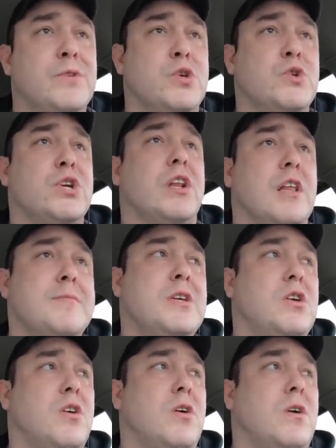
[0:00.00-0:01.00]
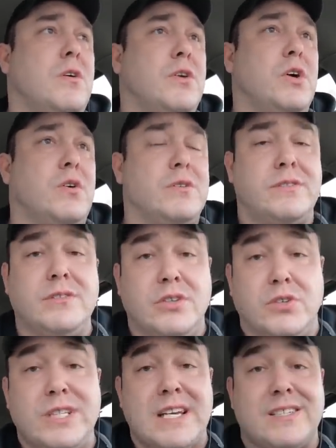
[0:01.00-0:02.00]
you should limit your your
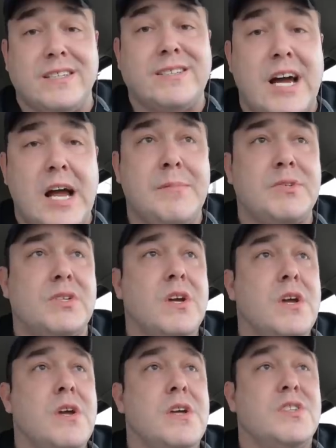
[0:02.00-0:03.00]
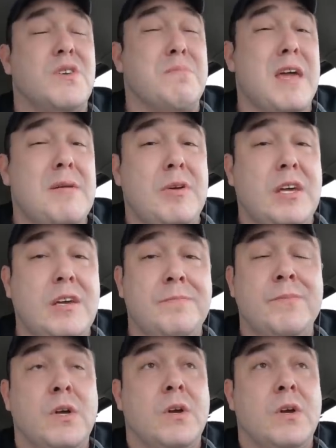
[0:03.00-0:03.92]
your testing times to maybe